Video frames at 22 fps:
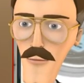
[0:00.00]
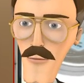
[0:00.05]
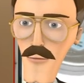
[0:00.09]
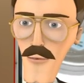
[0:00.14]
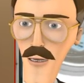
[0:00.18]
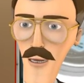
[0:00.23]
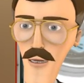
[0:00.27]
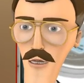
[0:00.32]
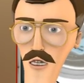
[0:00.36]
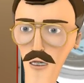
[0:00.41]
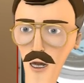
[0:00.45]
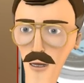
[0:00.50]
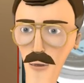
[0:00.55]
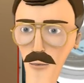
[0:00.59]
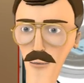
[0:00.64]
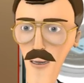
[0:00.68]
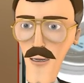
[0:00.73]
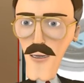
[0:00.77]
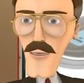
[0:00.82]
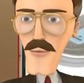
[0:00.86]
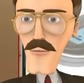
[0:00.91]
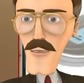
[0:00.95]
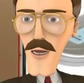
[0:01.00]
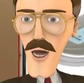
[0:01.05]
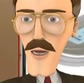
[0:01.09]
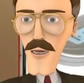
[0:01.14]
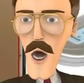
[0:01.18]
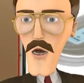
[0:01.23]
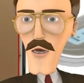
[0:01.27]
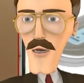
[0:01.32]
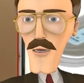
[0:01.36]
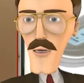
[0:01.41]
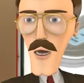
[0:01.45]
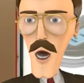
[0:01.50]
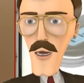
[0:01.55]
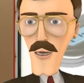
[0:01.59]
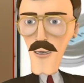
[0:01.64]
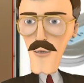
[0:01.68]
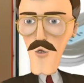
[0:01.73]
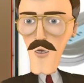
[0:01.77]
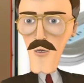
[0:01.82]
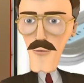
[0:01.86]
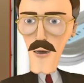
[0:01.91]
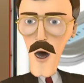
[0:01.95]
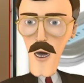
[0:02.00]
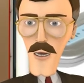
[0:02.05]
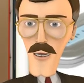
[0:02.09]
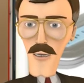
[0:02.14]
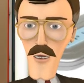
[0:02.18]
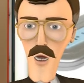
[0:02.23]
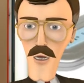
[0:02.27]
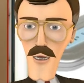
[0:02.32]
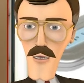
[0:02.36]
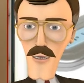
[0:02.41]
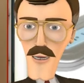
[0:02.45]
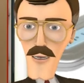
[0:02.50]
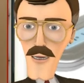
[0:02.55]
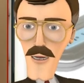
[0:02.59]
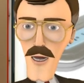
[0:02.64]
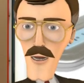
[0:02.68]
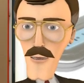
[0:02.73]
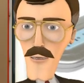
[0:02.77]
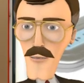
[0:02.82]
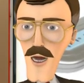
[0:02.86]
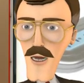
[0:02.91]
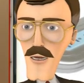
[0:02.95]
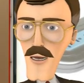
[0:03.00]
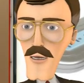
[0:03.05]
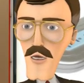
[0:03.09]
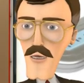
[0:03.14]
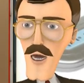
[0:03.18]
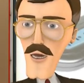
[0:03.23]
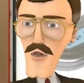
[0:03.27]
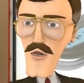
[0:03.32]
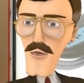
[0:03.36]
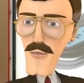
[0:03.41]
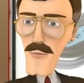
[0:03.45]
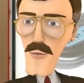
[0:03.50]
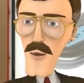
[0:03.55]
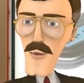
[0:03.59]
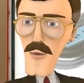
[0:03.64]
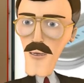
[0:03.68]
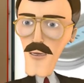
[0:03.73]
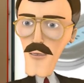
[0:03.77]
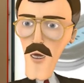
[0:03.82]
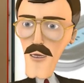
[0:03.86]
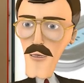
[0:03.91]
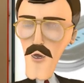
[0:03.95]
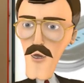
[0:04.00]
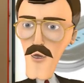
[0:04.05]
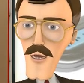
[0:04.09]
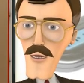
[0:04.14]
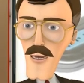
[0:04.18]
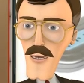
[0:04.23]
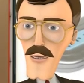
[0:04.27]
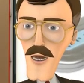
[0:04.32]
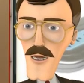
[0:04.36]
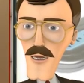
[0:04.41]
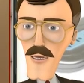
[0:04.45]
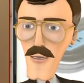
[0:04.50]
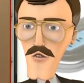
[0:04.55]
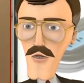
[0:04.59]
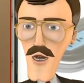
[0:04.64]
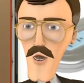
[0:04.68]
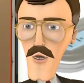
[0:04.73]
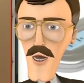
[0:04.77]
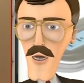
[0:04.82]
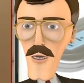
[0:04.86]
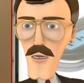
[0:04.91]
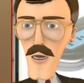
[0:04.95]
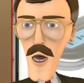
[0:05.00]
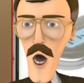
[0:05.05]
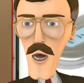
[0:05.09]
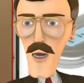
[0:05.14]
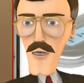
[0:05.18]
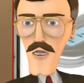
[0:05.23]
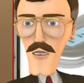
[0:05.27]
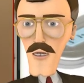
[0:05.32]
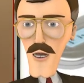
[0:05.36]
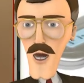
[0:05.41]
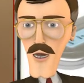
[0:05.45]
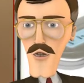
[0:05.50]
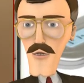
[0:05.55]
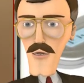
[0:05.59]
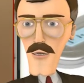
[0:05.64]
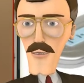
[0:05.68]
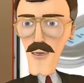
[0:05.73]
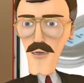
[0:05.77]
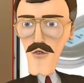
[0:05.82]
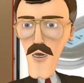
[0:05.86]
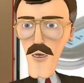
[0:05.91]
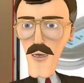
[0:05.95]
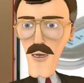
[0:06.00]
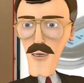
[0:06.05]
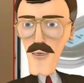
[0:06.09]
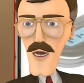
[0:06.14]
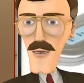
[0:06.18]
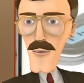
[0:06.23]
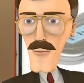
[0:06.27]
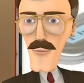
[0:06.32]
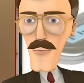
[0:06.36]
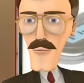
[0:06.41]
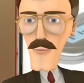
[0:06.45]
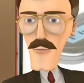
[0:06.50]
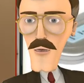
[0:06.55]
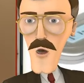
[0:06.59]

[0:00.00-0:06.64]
In summary, I have told you about Real-Time Ranger for monitoring the elderly for their own safety and freedom,